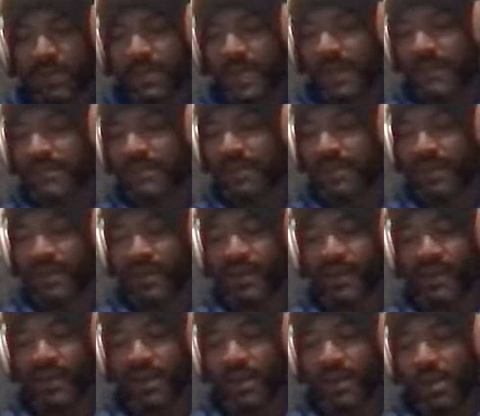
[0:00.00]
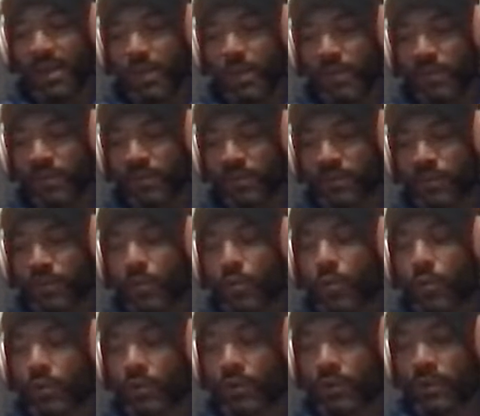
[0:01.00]
That day, one of the
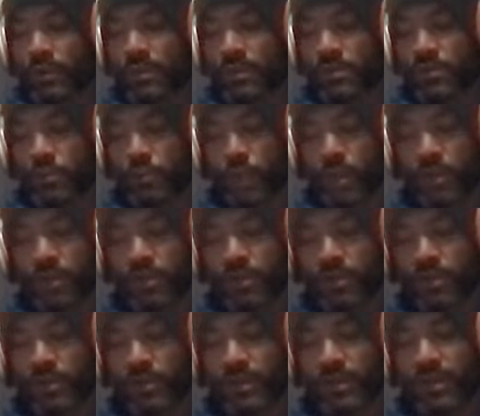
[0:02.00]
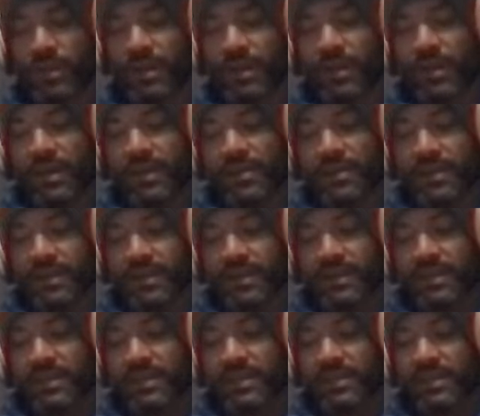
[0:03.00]
show organizers walked over, said
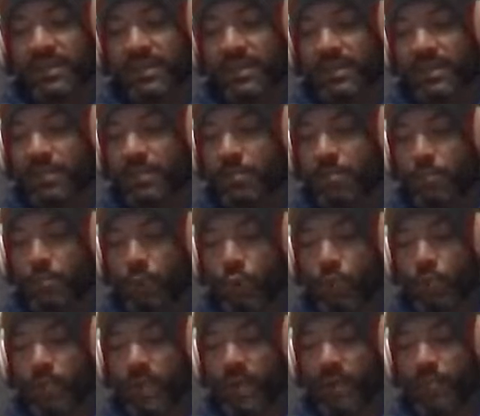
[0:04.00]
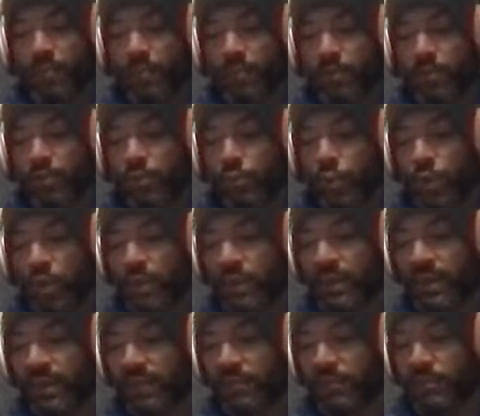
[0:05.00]
he'd seen more My Pillows
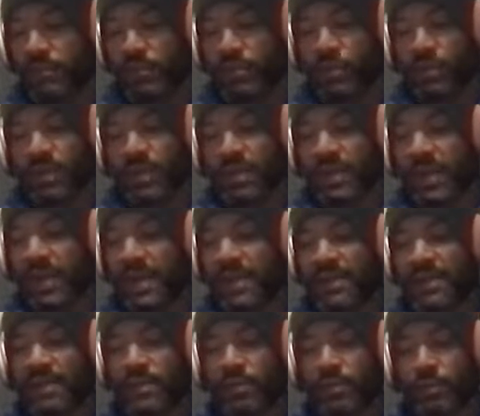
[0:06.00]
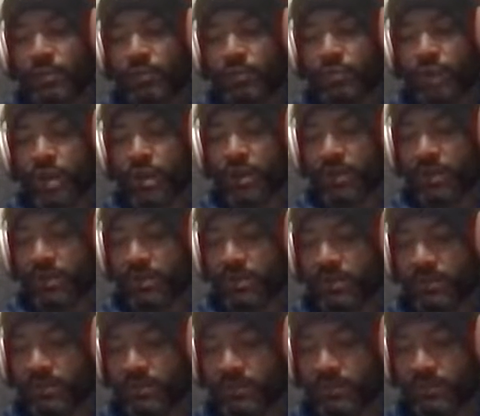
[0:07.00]
walking out of the show than any other
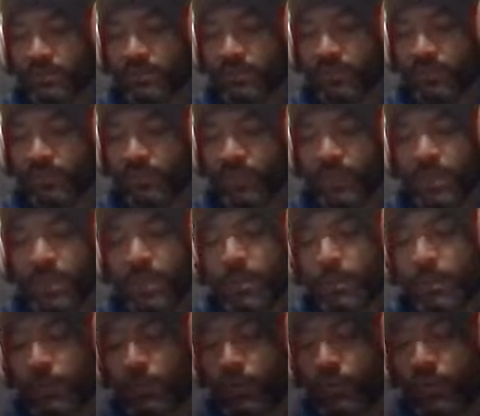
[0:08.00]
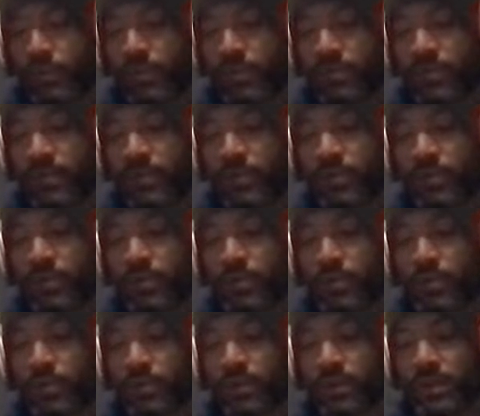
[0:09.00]
product. Before the event was
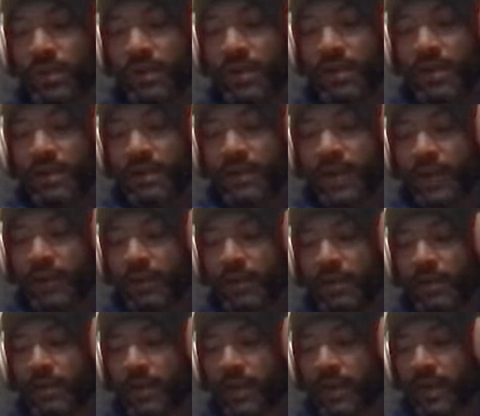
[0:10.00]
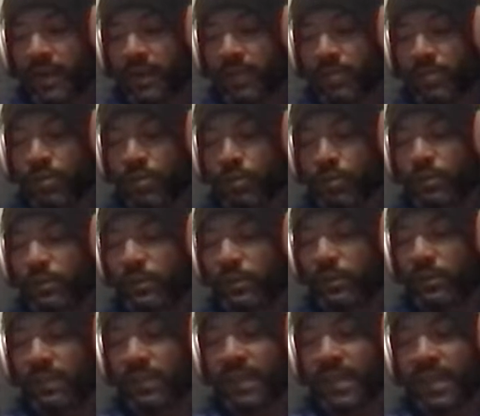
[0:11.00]
over, Karen and I had sold
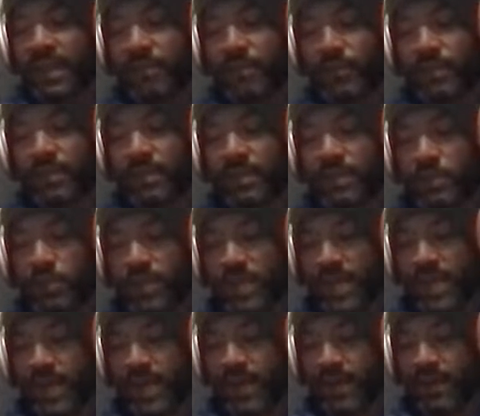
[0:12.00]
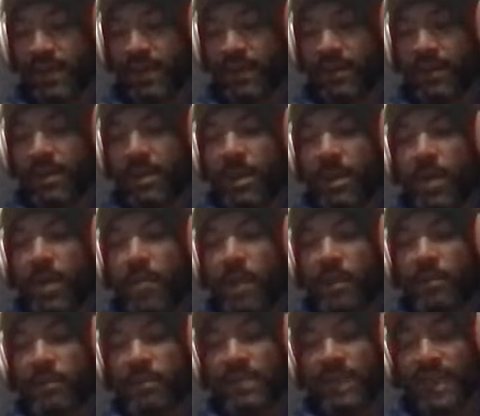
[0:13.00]
nearly everything we had,
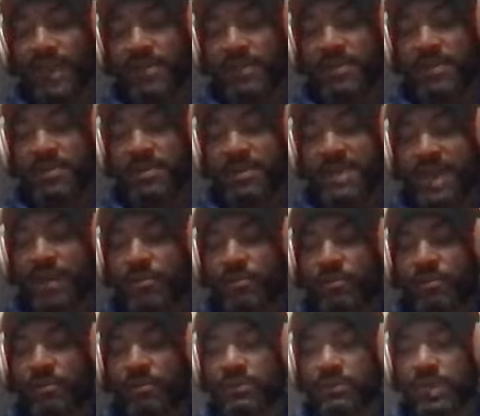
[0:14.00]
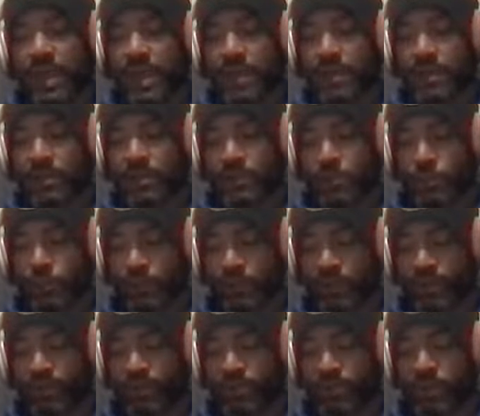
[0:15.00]
about $10,000
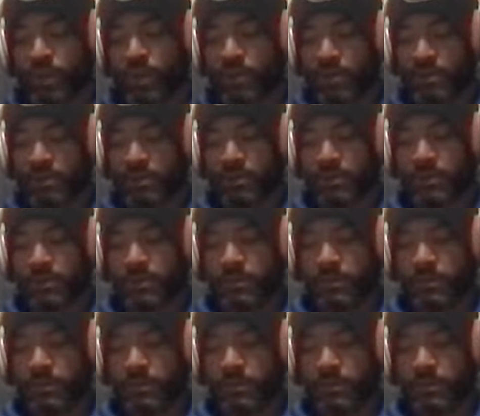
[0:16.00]
worth of product.